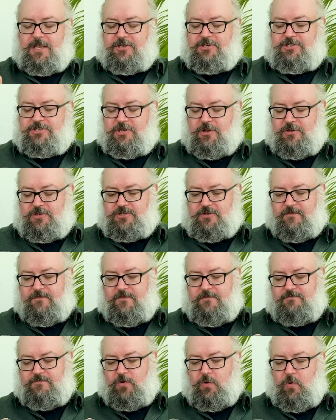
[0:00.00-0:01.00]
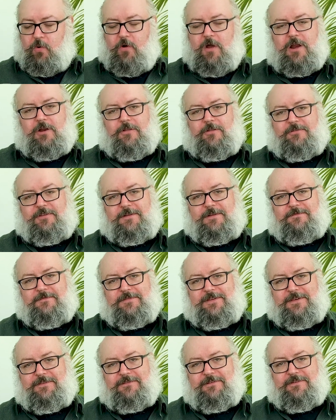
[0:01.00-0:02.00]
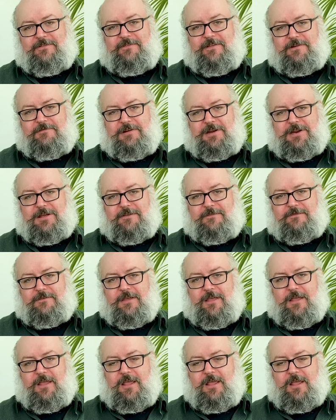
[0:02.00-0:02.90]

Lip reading: It shows off quite a lot of the different things the distillery does.